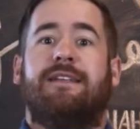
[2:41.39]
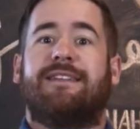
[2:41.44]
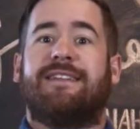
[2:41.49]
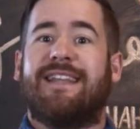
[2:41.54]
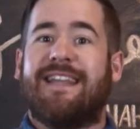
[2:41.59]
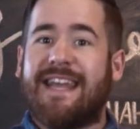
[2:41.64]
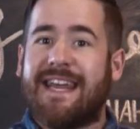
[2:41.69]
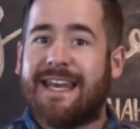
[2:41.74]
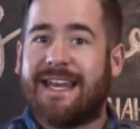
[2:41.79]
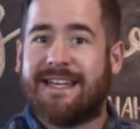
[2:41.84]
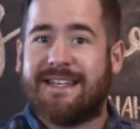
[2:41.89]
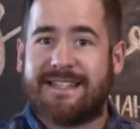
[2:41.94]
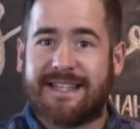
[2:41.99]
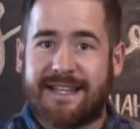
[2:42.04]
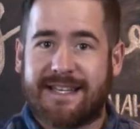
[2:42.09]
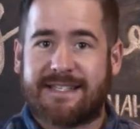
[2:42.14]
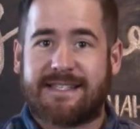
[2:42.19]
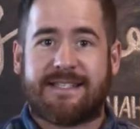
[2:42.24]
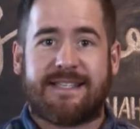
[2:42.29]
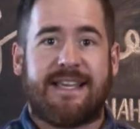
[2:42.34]
lean into
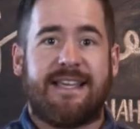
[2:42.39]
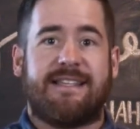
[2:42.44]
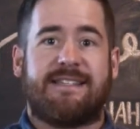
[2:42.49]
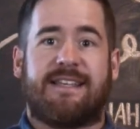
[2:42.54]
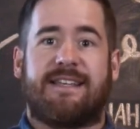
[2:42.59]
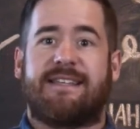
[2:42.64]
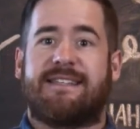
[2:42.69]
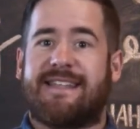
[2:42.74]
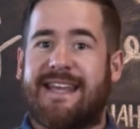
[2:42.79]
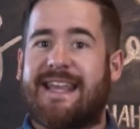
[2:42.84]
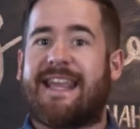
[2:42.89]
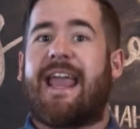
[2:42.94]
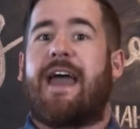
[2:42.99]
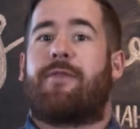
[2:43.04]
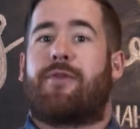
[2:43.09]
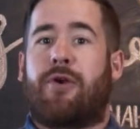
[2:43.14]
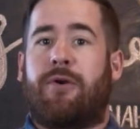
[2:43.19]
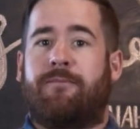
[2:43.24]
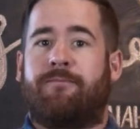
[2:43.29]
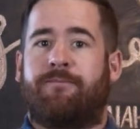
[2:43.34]
this season
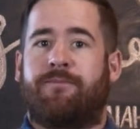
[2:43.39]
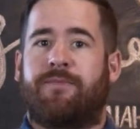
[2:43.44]
together.